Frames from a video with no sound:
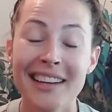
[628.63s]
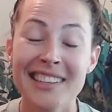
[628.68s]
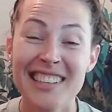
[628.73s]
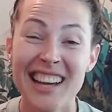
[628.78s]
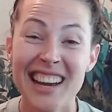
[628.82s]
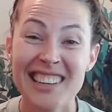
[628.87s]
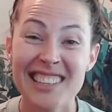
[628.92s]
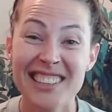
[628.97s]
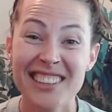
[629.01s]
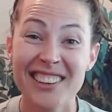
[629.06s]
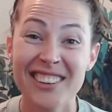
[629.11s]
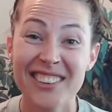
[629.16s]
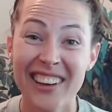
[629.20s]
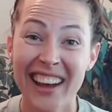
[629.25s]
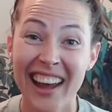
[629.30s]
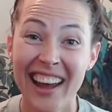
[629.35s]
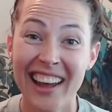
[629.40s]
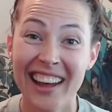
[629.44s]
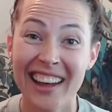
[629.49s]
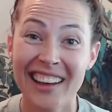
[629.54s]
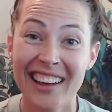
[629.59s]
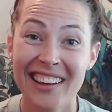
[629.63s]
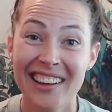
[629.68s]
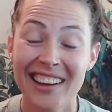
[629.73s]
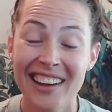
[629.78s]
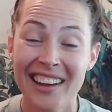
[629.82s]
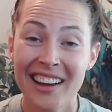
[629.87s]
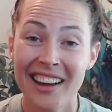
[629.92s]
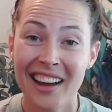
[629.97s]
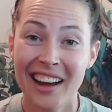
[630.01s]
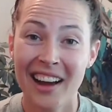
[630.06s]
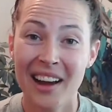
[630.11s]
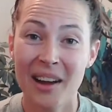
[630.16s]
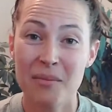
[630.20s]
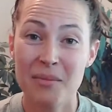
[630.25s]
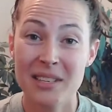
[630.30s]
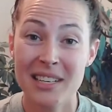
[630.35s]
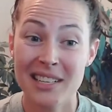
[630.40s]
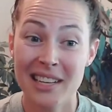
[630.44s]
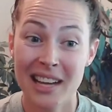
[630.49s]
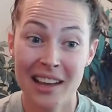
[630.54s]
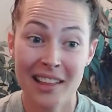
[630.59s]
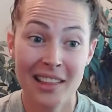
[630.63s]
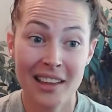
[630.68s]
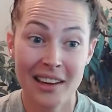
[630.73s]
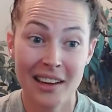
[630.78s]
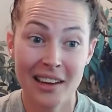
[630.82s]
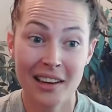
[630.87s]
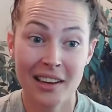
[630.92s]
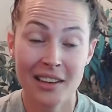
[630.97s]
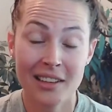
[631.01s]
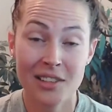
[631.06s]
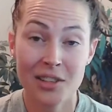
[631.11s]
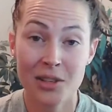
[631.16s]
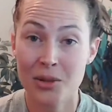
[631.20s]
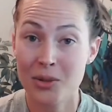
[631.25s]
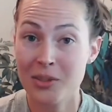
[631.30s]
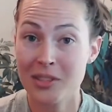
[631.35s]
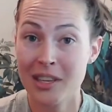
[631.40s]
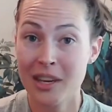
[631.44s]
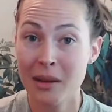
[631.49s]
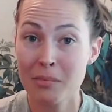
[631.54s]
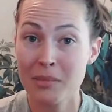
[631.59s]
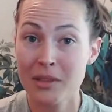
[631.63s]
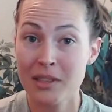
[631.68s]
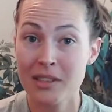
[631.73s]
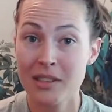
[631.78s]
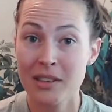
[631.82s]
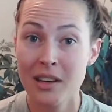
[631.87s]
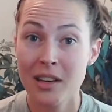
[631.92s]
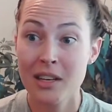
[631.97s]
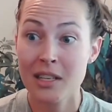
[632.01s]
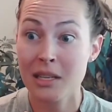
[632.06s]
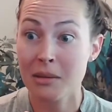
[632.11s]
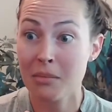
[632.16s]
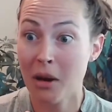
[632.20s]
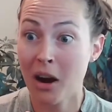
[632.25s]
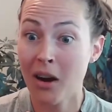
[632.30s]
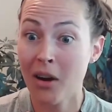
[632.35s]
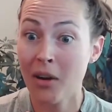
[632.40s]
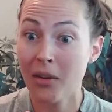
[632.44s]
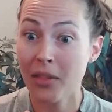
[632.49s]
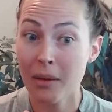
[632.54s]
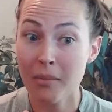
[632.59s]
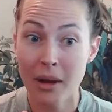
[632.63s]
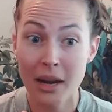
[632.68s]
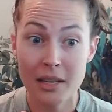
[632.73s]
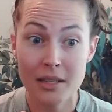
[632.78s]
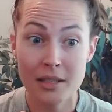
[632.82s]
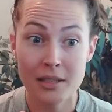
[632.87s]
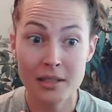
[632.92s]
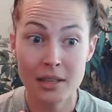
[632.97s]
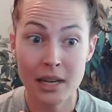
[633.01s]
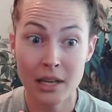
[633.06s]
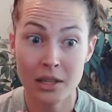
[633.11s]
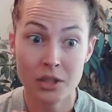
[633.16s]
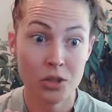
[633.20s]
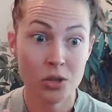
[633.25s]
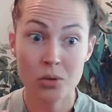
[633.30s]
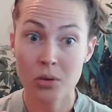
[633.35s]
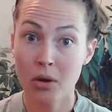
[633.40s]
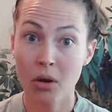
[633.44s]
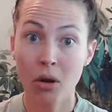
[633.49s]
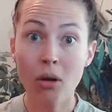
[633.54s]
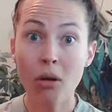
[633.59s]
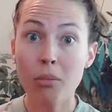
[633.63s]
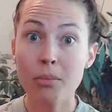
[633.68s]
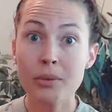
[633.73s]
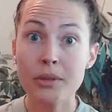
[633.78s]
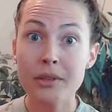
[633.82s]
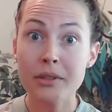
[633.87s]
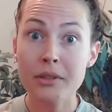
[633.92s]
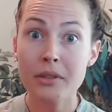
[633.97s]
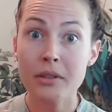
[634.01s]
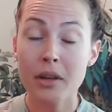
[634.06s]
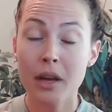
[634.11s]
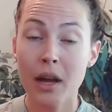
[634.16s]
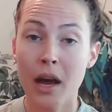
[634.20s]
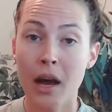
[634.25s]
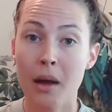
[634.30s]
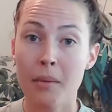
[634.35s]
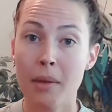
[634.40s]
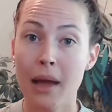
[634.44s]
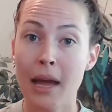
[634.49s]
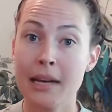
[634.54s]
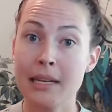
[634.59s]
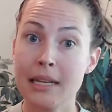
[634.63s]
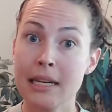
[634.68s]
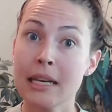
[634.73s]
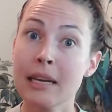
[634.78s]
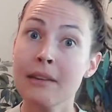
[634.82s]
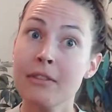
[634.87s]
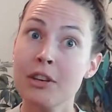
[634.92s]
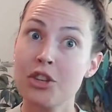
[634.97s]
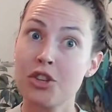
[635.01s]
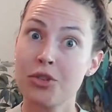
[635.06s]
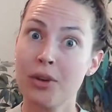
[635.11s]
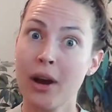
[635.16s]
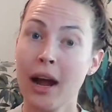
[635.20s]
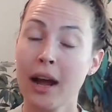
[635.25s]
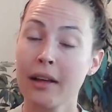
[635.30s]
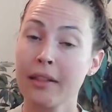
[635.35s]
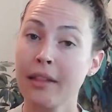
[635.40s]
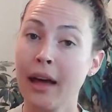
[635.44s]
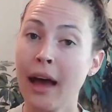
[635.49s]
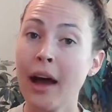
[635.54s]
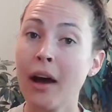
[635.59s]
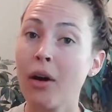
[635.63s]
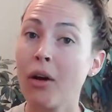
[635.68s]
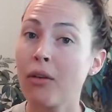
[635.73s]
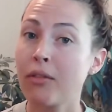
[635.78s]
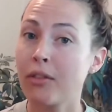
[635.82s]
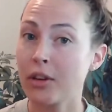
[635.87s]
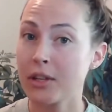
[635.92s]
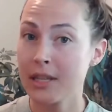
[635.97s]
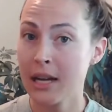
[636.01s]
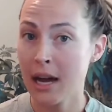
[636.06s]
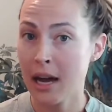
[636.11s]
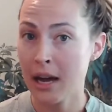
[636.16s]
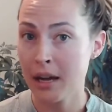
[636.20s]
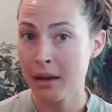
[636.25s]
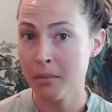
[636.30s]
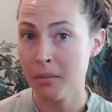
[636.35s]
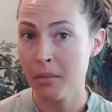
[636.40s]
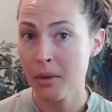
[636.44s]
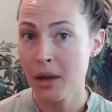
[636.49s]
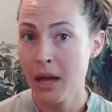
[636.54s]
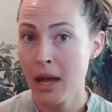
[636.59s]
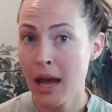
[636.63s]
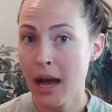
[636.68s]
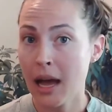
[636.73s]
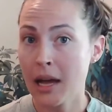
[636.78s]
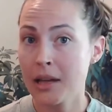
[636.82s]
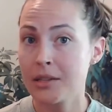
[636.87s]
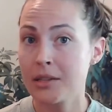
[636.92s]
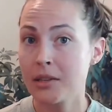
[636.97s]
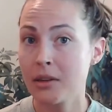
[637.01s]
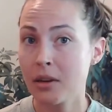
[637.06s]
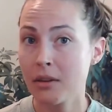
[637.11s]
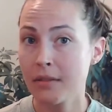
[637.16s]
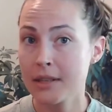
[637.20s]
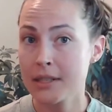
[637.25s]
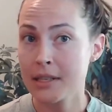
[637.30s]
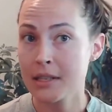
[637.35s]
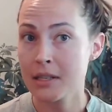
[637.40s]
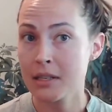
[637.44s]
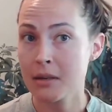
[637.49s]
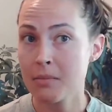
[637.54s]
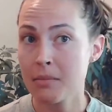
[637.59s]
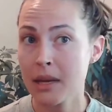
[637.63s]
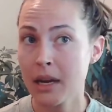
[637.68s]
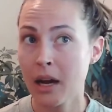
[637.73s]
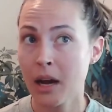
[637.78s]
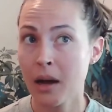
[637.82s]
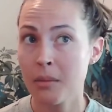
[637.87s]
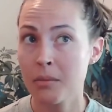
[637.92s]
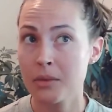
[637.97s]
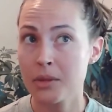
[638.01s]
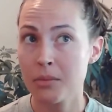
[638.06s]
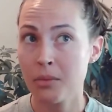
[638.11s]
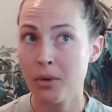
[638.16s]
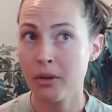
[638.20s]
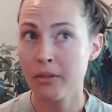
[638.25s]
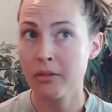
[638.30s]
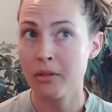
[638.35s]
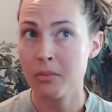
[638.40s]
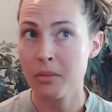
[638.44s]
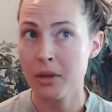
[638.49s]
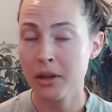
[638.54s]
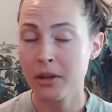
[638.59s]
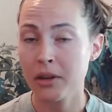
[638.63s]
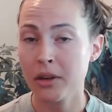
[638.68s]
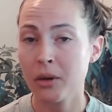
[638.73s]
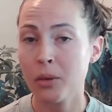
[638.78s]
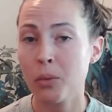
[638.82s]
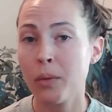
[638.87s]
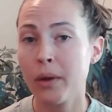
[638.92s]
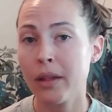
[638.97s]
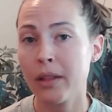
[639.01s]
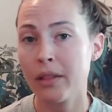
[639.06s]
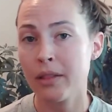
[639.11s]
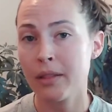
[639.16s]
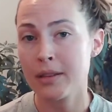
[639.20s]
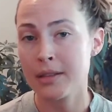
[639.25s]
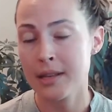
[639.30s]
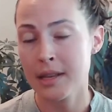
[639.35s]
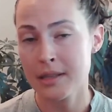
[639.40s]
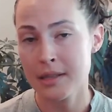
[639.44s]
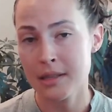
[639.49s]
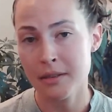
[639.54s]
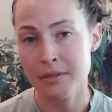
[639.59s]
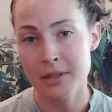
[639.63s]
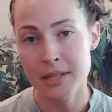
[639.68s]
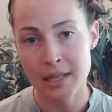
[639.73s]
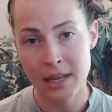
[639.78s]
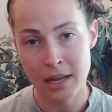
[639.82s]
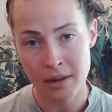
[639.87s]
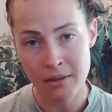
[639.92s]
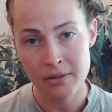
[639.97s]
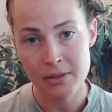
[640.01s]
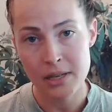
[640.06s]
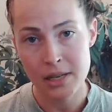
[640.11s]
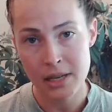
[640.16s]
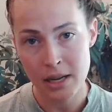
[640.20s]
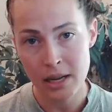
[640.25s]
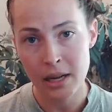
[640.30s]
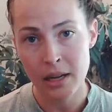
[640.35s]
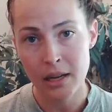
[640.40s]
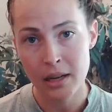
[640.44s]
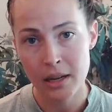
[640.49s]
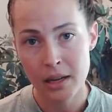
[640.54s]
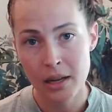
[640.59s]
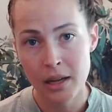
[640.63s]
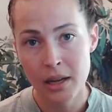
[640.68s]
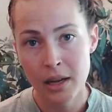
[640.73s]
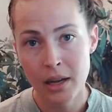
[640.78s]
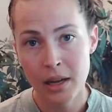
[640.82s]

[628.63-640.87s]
it's actually okay. Today they needed 2 sips. Tomorrow they might take 2 gulps. And to even track that over time as the nervous system becomes more familiar with the sense of safety,